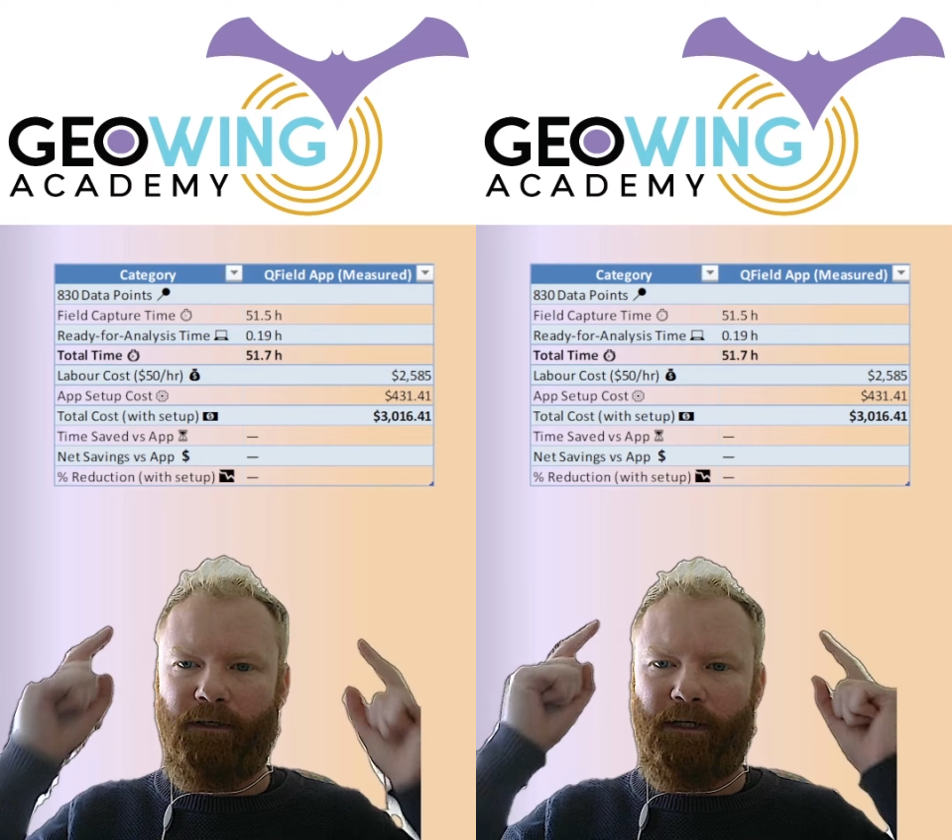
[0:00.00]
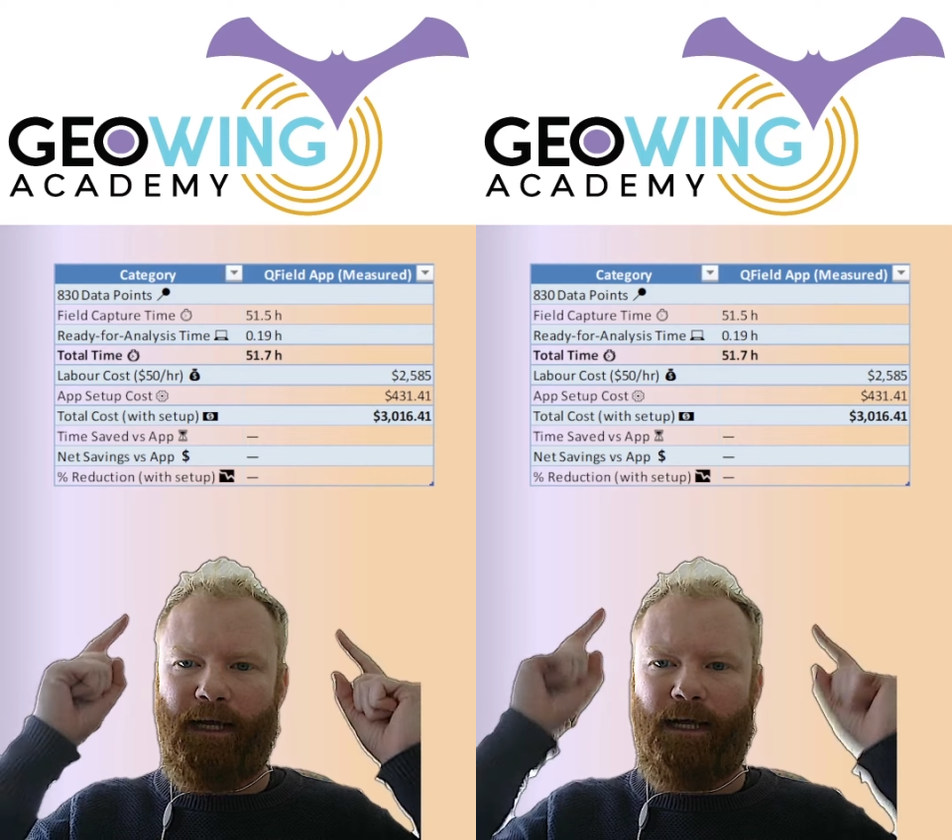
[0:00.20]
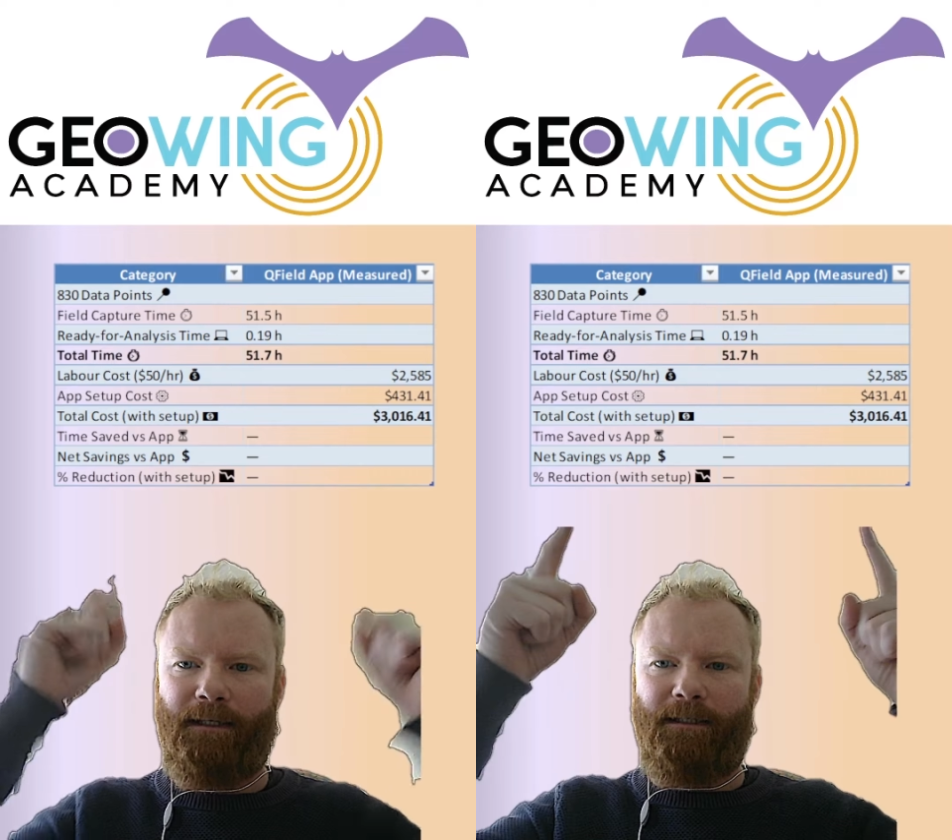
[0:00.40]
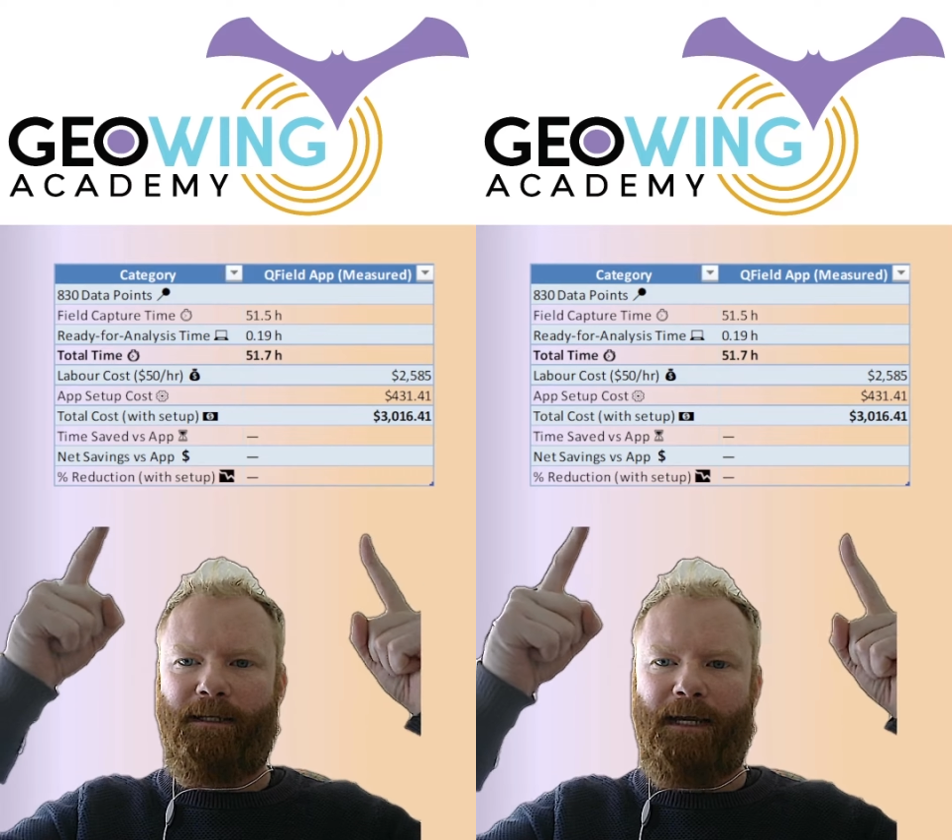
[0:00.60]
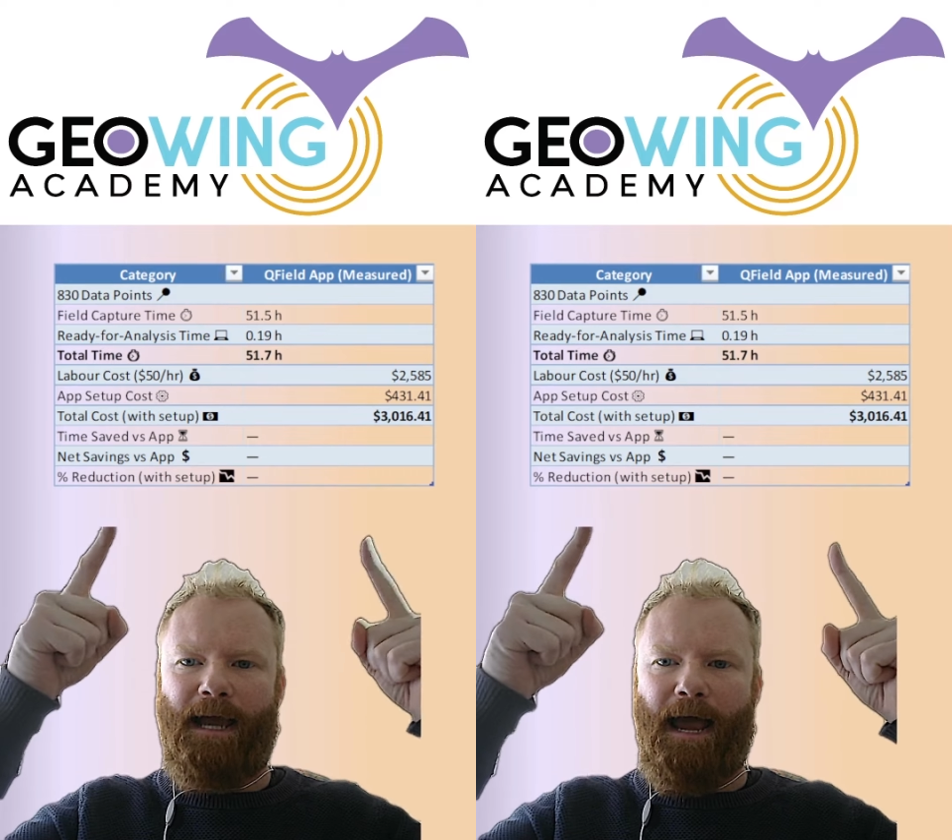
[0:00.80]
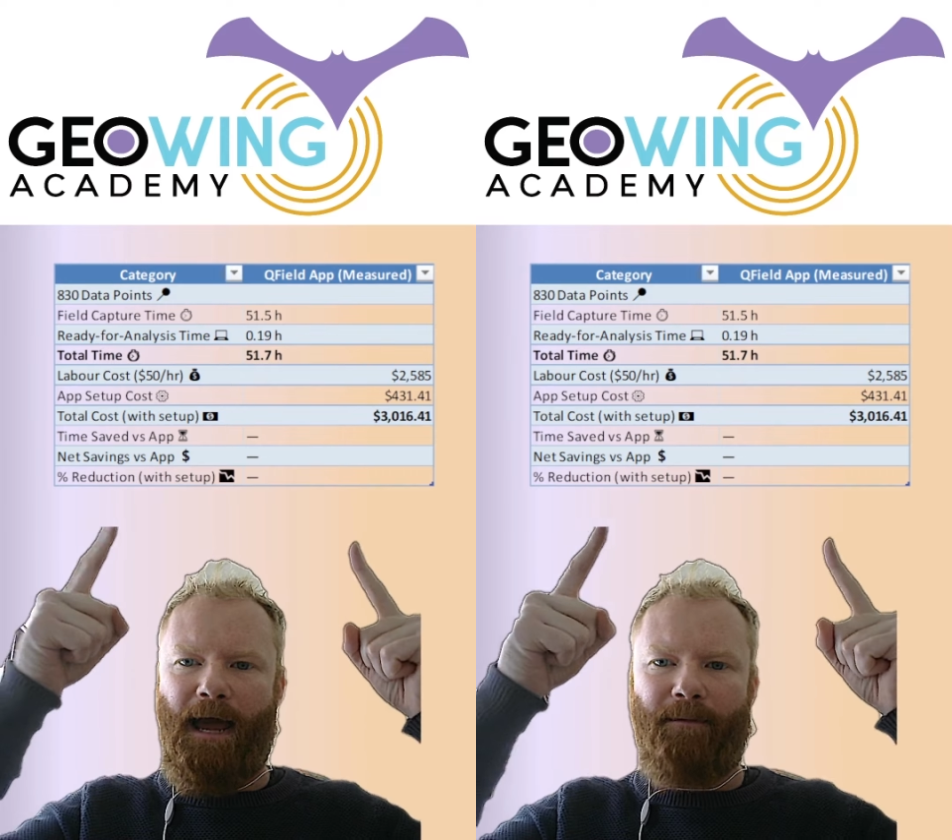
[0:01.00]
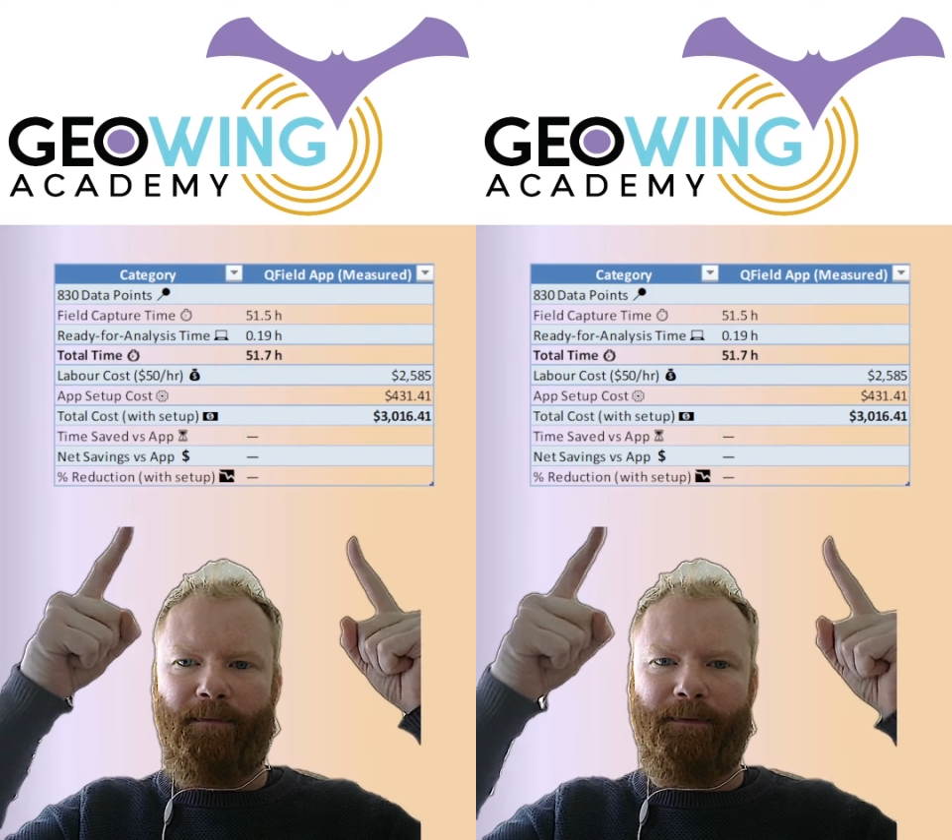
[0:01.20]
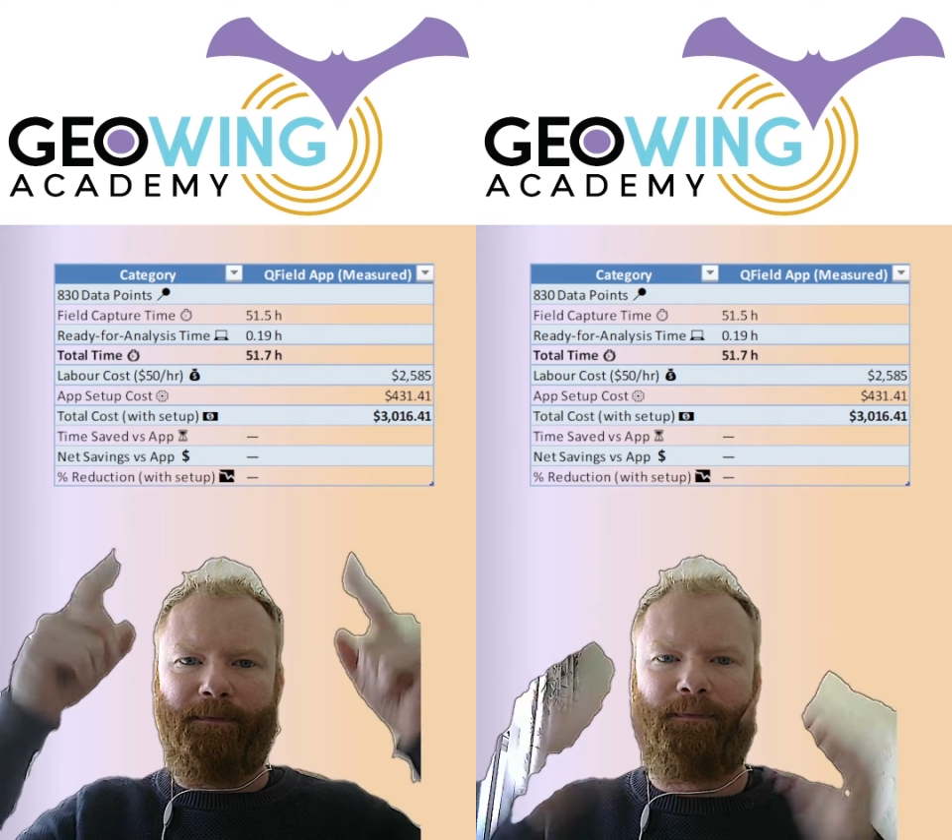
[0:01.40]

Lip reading: look at the app,